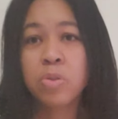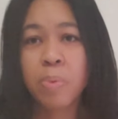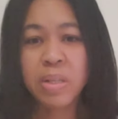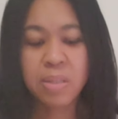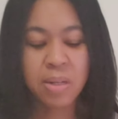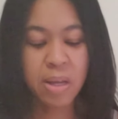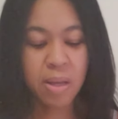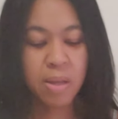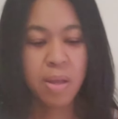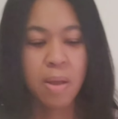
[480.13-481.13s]
twice a
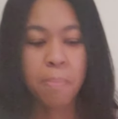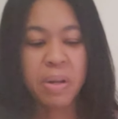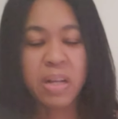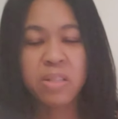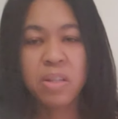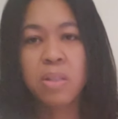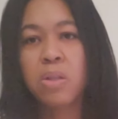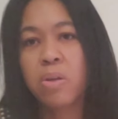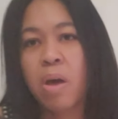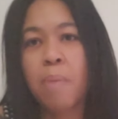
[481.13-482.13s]
day, but I did
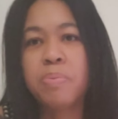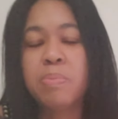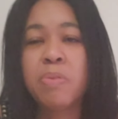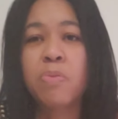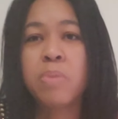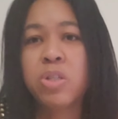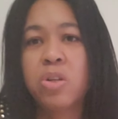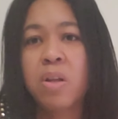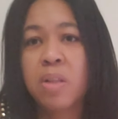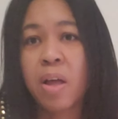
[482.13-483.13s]
look up some
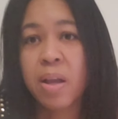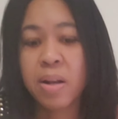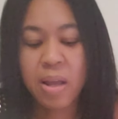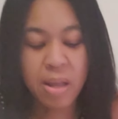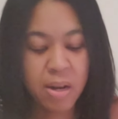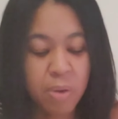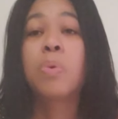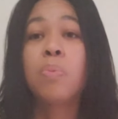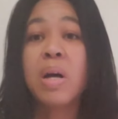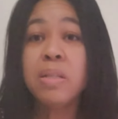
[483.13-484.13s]
information online, and
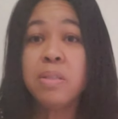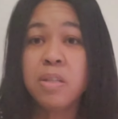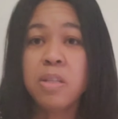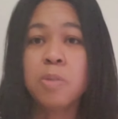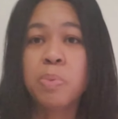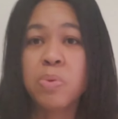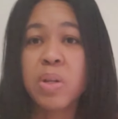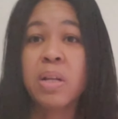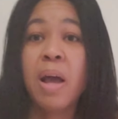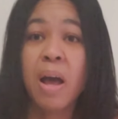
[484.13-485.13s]
1 teaspoon
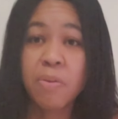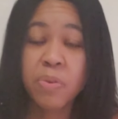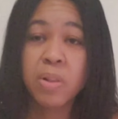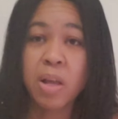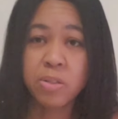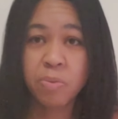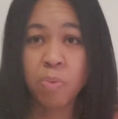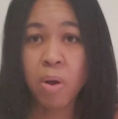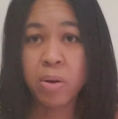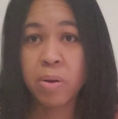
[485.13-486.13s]
in half a glass of
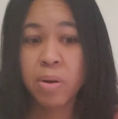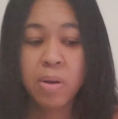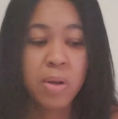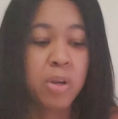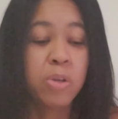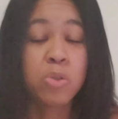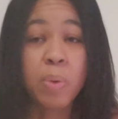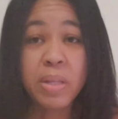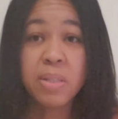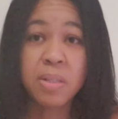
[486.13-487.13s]
water
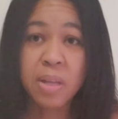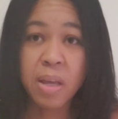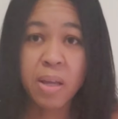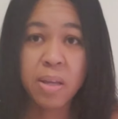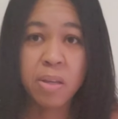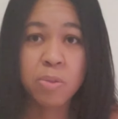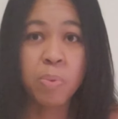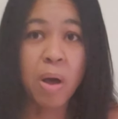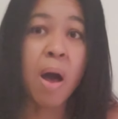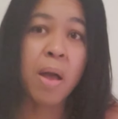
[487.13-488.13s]
twice a day is
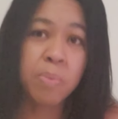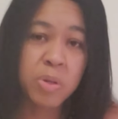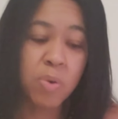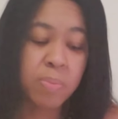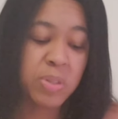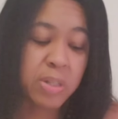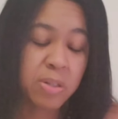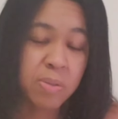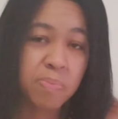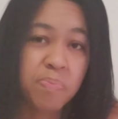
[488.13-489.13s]
what I would normally
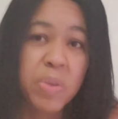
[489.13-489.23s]
do.